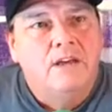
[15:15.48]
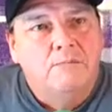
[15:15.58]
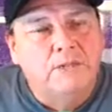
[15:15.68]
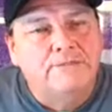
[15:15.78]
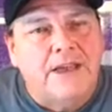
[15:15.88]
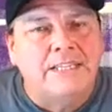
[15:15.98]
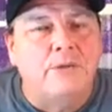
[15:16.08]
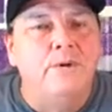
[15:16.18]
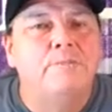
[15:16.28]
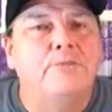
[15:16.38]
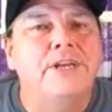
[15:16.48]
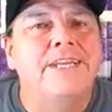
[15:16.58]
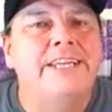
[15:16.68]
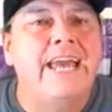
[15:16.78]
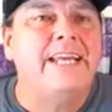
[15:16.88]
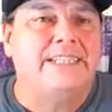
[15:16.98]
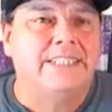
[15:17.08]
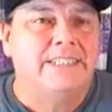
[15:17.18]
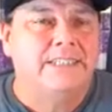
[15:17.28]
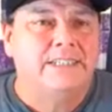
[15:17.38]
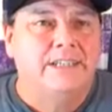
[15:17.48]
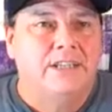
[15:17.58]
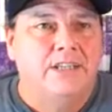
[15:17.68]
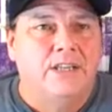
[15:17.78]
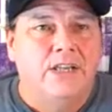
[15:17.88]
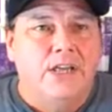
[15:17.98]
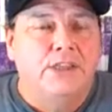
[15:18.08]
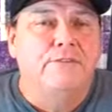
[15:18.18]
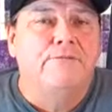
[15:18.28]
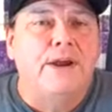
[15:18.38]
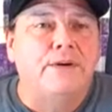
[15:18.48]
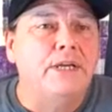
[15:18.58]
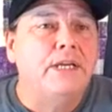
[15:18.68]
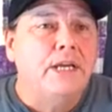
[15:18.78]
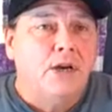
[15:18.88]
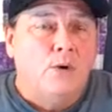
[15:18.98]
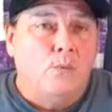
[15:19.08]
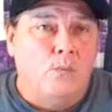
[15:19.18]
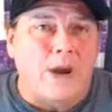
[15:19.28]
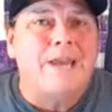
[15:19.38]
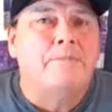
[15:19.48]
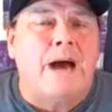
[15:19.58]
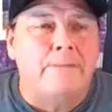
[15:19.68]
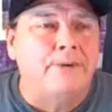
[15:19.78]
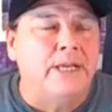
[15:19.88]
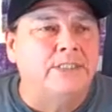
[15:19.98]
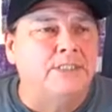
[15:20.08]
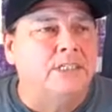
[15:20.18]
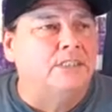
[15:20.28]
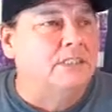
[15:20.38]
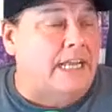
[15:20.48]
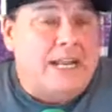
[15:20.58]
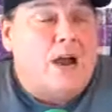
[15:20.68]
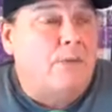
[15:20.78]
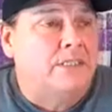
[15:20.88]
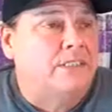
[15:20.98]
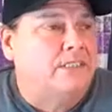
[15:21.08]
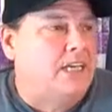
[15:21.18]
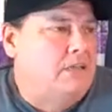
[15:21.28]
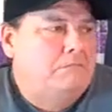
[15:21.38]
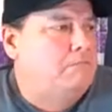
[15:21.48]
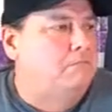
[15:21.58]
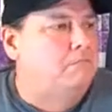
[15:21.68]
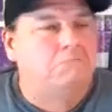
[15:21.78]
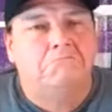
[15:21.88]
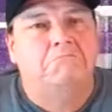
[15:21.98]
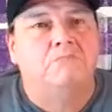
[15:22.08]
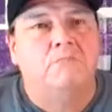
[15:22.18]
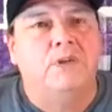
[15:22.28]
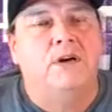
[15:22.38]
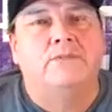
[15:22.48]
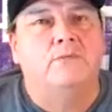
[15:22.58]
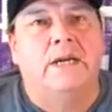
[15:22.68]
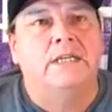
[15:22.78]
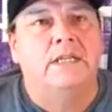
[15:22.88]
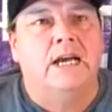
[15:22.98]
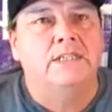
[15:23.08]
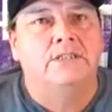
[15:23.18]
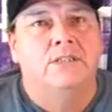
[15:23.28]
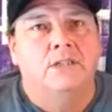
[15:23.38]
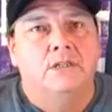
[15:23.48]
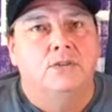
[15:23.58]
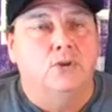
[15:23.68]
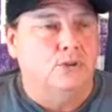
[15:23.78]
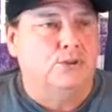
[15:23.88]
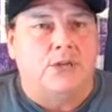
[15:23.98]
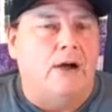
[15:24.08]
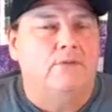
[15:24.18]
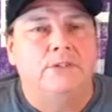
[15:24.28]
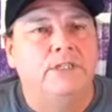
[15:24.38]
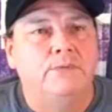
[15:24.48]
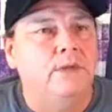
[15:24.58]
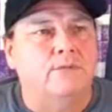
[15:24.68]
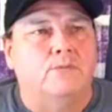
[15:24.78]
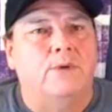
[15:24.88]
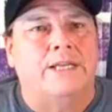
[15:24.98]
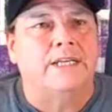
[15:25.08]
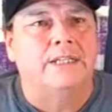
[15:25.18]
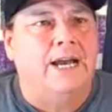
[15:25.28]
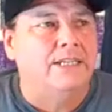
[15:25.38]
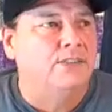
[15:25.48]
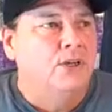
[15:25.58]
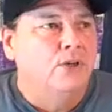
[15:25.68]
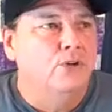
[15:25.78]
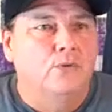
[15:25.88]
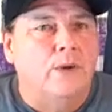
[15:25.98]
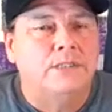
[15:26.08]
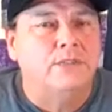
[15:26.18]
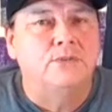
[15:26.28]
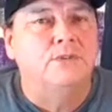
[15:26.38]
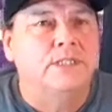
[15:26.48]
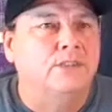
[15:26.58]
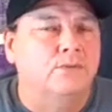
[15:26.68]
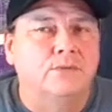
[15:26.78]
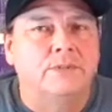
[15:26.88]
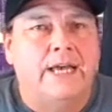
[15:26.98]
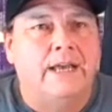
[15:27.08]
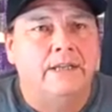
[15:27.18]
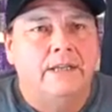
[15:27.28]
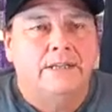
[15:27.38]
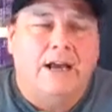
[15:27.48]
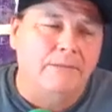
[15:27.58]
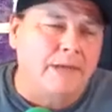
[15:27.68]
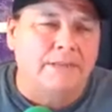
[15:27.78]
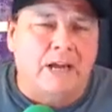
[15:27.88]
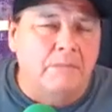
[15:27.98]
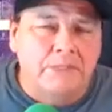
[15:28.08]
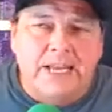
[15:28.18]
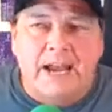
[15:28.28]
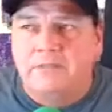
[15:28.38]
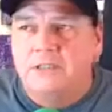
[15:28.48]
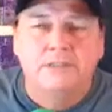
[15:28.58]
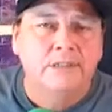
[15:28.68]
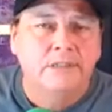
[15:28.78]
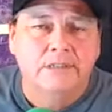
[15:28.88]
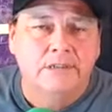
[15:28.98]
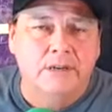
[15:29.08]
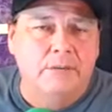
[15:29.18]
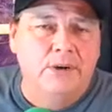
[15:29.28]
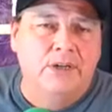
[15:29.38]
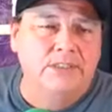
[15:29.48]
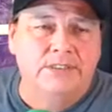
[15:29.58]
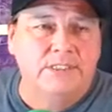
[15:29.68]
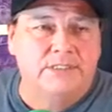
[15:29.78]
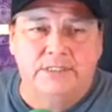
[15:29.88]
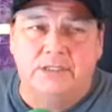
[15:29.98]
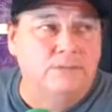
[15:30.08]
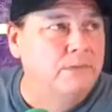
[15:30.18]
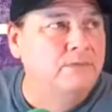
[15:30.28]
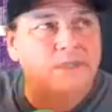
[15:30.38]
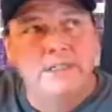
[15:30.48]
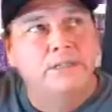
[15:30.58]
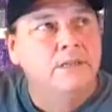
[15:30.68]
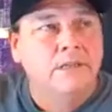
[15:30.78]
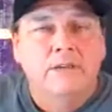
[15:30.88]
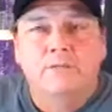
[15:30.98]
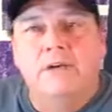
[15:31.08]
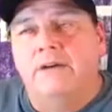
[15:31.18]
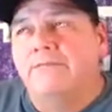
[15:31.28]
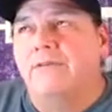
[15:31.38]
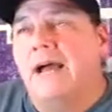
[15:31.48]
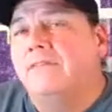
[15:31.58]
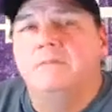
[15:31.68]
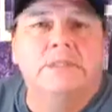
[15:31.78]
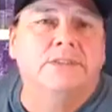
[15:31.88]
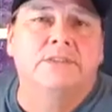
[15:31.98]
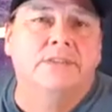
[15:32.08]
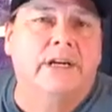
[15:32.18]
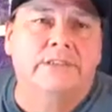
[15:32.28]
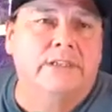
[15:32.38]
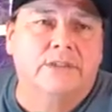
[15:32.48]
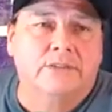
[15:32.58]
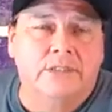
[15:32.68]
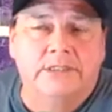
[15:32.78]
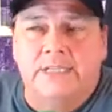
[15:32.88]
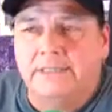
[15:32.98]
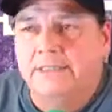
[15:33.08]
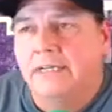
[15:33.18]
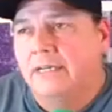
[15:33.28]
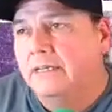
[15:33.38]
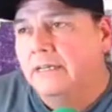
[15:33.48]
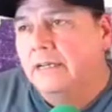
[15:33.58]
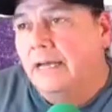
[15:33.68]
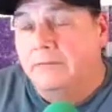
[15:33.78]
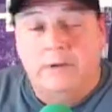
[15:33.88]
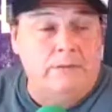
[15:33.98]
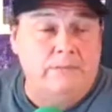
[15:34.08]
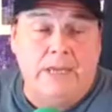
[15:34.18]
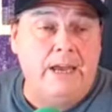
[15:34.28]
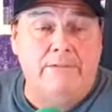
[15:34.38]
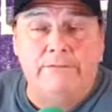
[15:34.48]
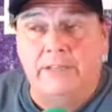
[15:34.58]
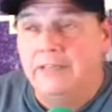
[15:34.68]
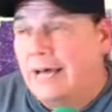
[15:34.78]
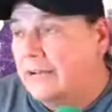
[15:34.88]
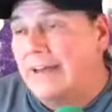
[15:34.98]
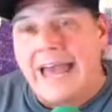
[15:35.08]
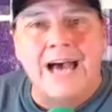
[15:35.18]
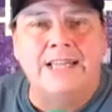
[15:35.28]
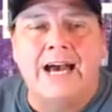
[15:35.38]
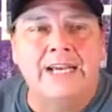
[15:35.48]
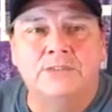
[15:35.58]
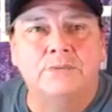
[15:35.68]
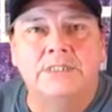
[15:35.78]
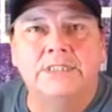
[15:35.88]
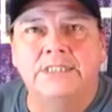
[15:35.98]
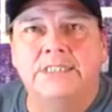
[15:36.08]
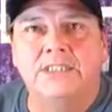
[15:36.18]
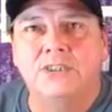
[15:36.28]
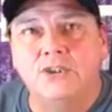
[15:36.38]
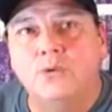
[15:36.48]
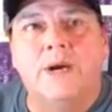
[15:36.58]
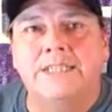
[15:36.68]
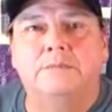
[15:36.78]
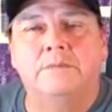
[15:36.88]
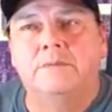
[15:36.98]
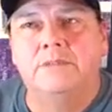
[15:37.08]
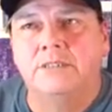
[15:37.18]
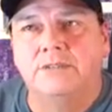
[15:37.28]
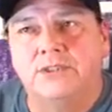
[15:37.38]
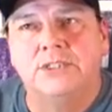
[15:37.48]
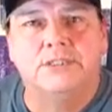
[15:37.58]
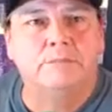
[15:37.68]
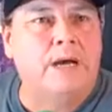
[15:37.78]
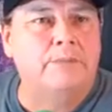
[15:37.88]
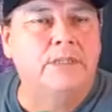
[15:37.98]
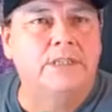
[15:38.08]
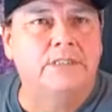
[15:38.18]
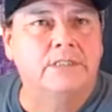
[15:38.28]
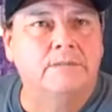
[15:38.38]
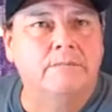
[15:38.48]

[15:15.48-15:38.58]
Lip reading: But the fact that we predate the very white population that now wants to say, we don't have to recognize your sovereignty. We don't have to recognize your right to do this or do that. Now, I'm not talking about the average American citizen. Look, we have thriving businesses on our territories that, and we have a lot of allies within the U.S., you know, citizen population.